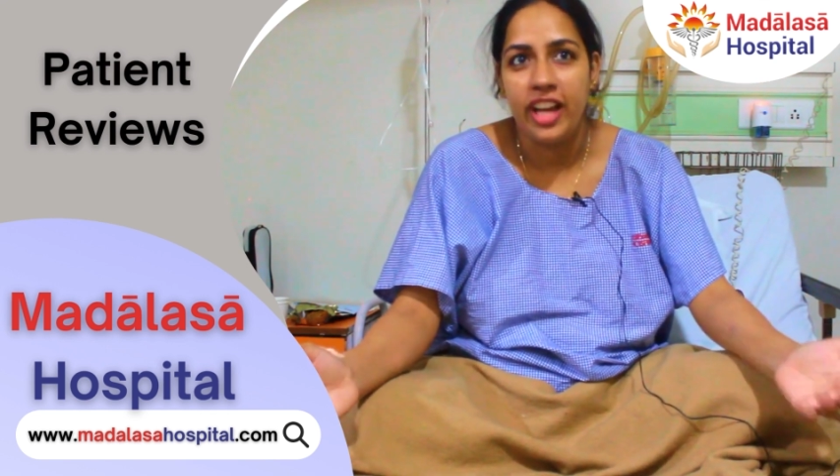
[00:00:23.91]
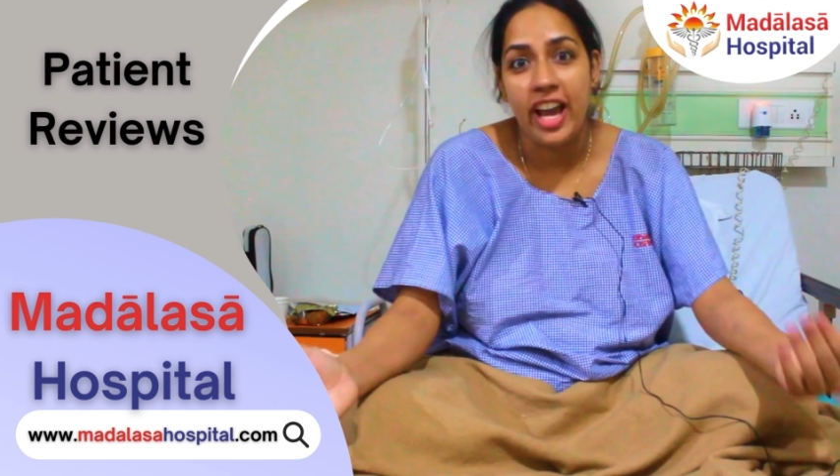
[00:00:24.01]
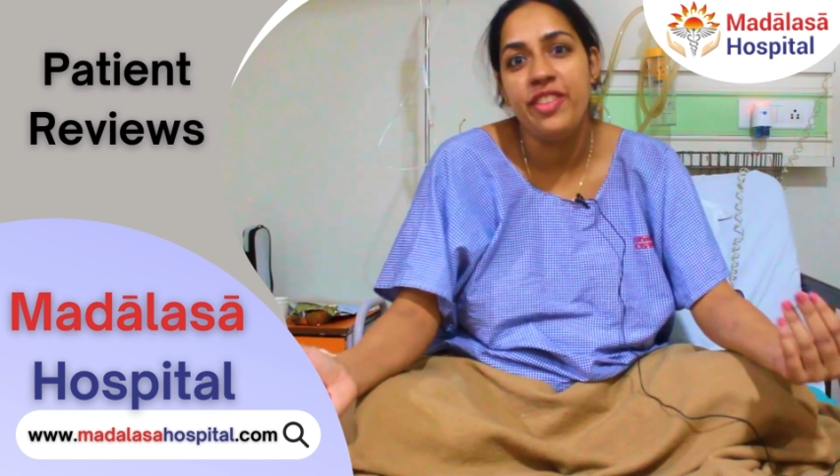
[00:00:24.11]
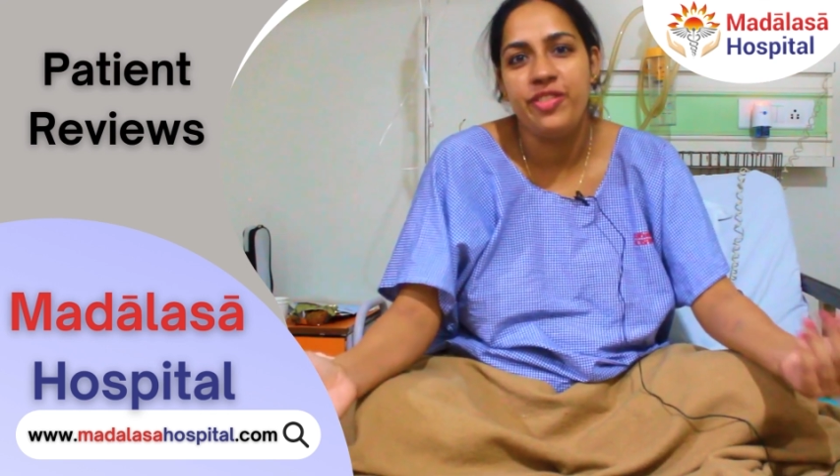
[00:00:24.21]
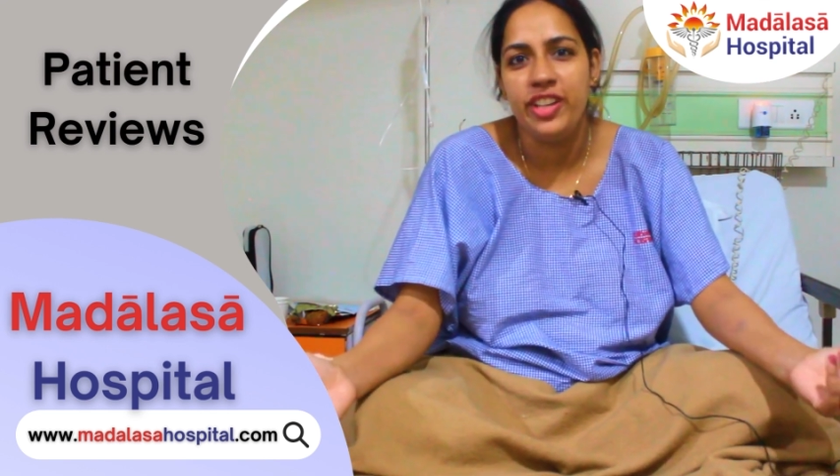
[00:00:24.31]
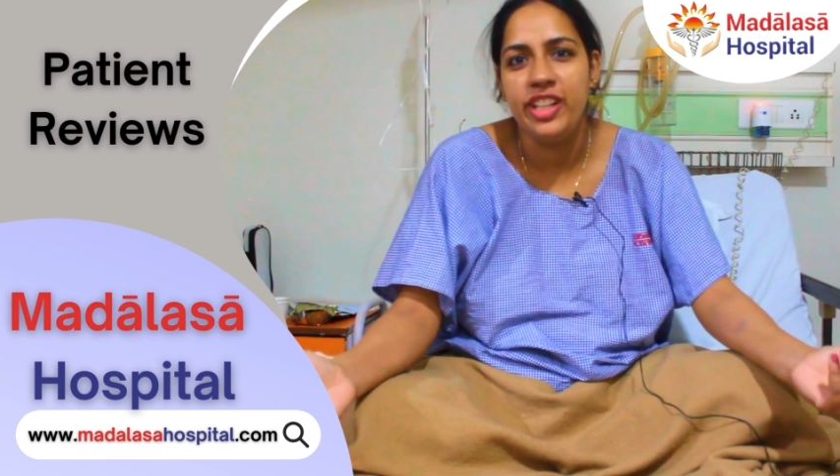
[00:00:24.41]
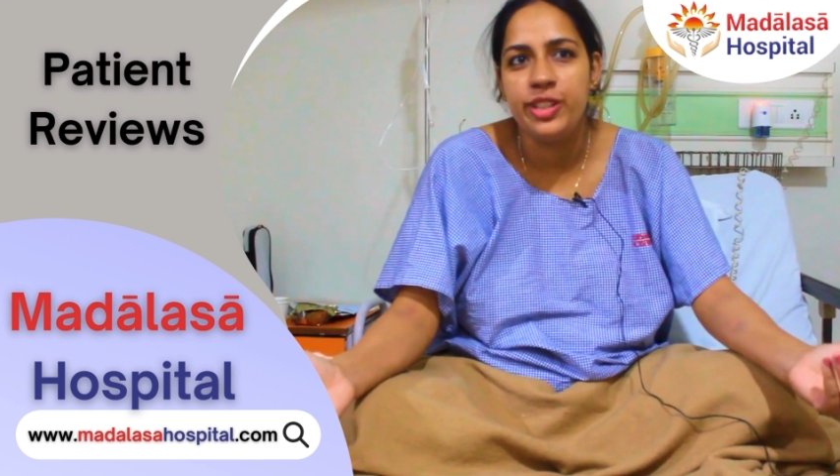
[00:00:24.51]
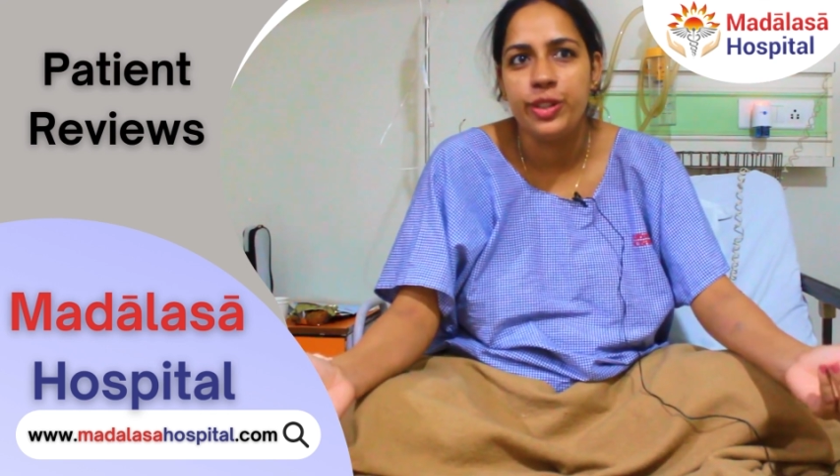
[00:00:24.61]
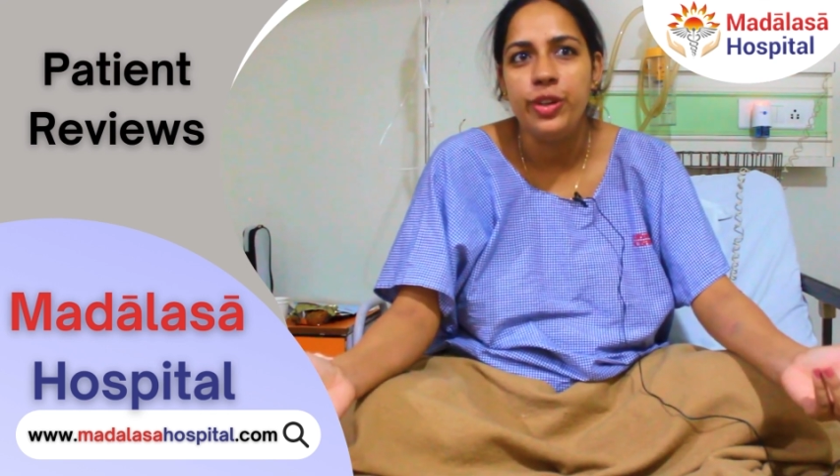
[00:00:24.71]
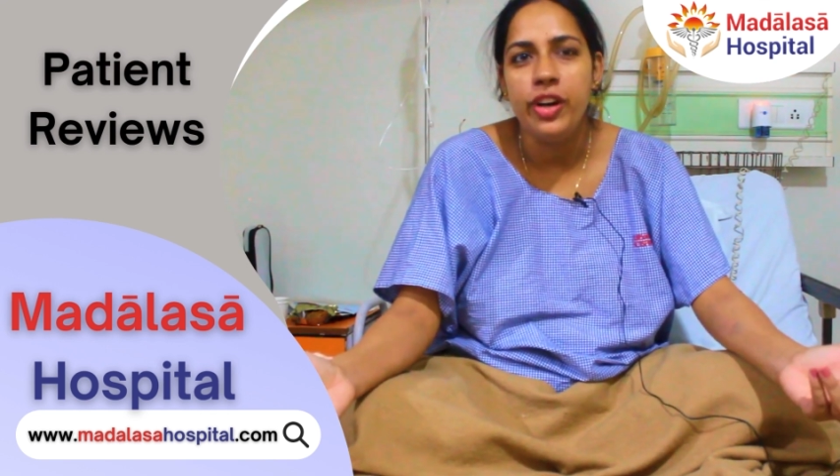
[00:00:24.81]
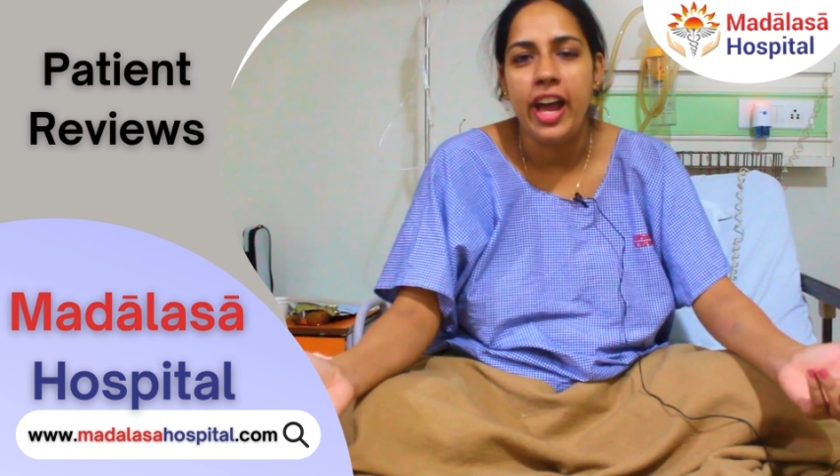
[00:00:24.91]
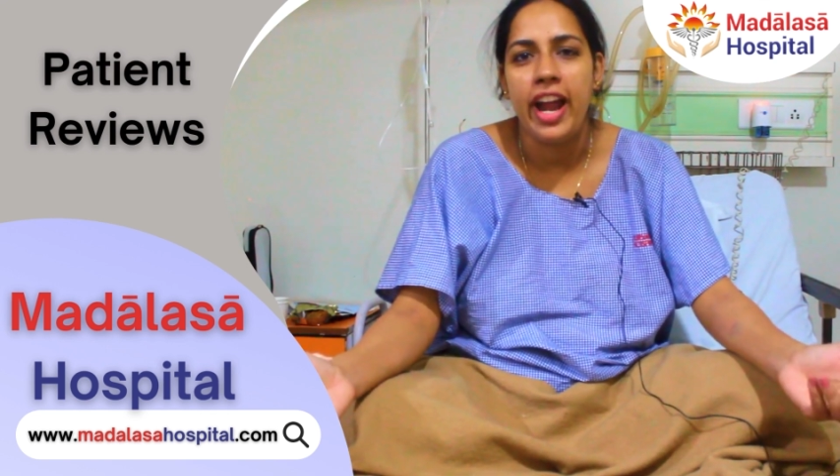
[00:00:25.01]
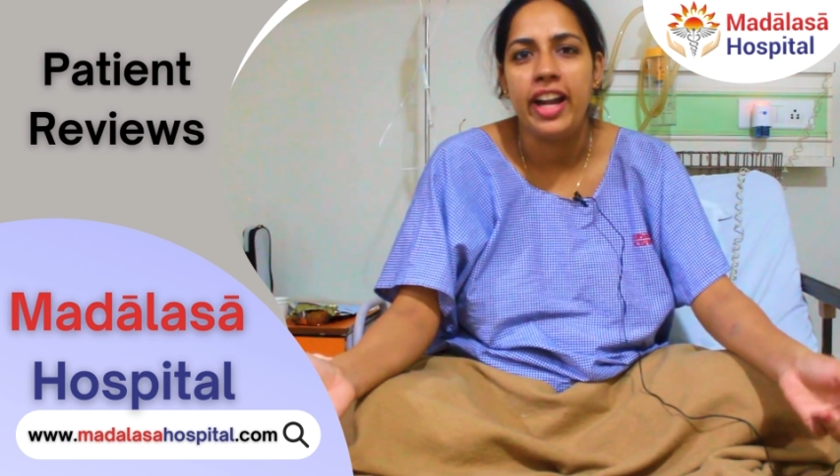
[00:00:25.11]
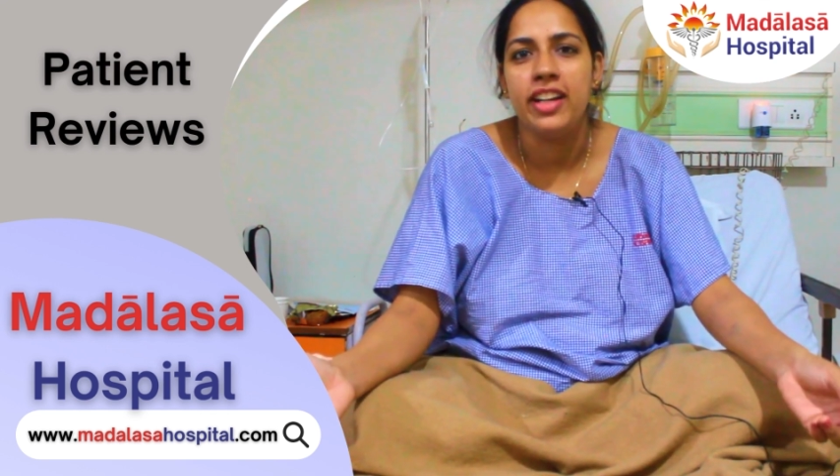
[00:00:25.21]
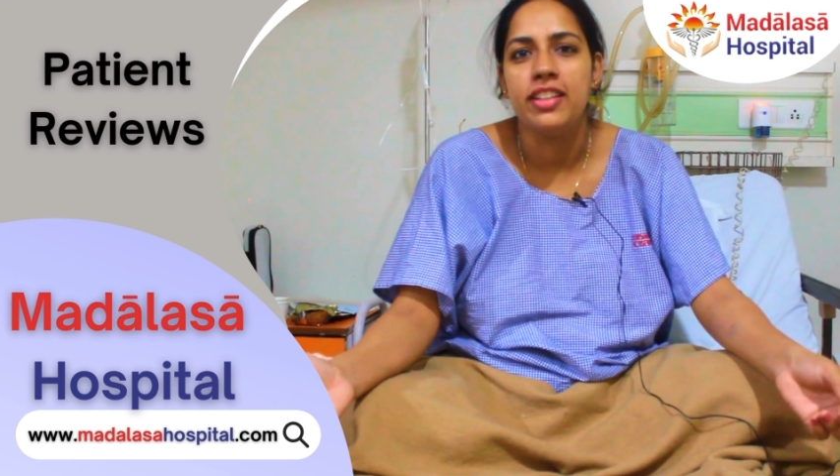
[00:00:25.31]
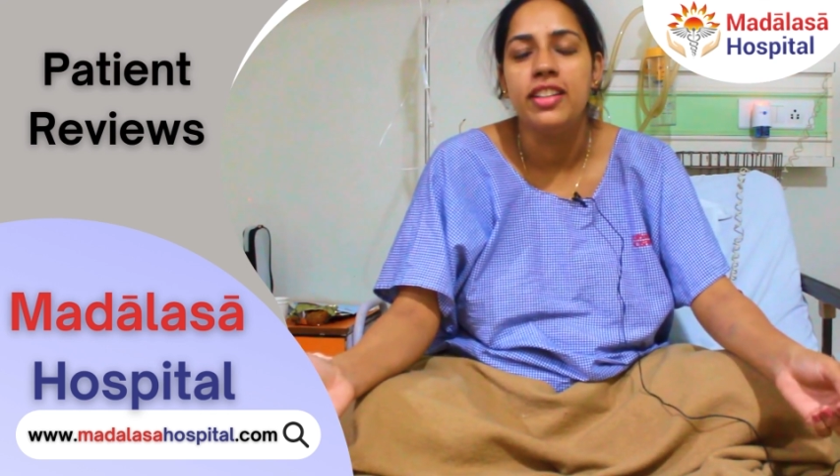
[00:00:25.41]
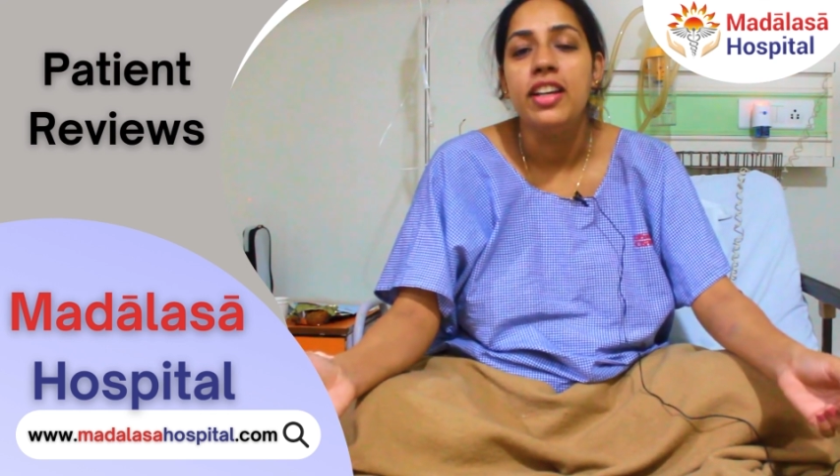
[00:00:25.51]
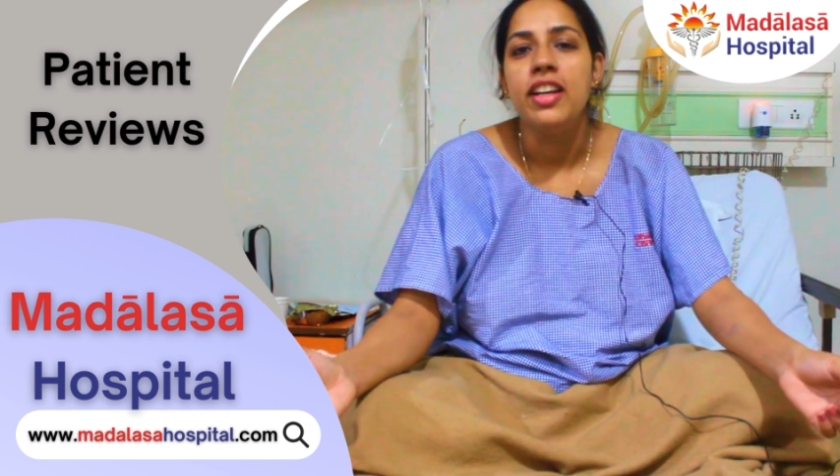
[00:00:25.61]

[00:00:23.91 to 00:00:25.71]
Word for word: I feel so, and